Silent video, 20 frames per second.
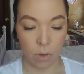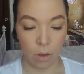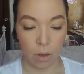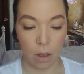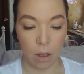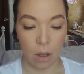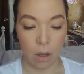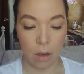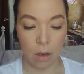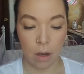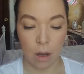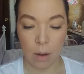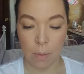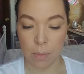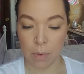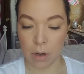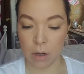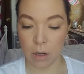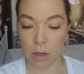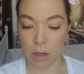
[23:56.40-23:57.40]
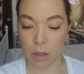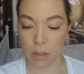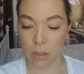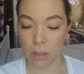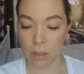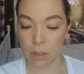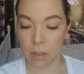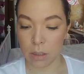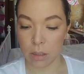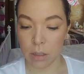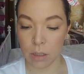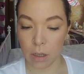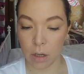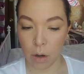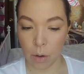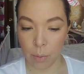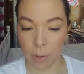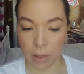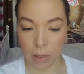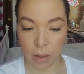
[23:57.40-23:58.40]
Okay, I'm gonna
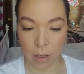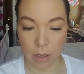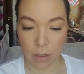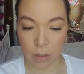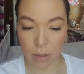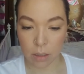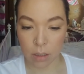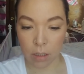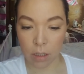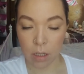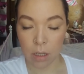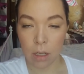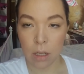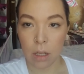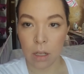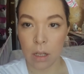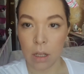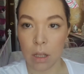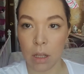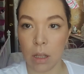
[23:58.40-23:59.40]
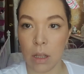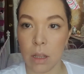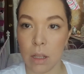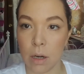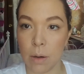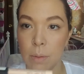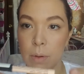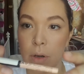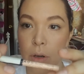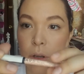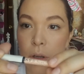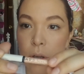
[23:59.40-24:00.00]
go with this. Then I'm gonna